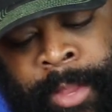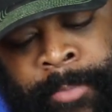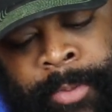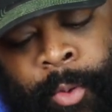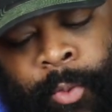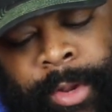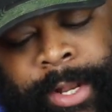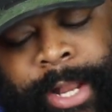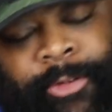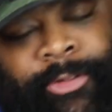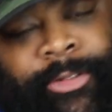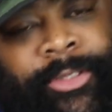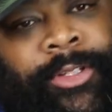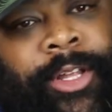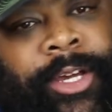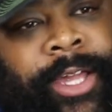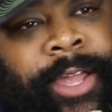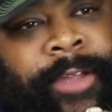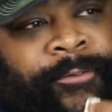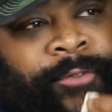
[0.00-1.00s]
But what I was
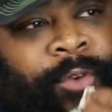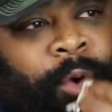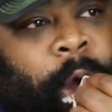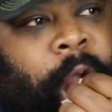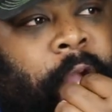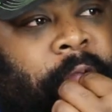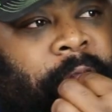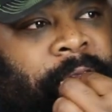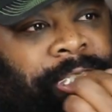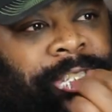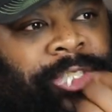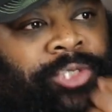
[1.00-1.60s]
looking for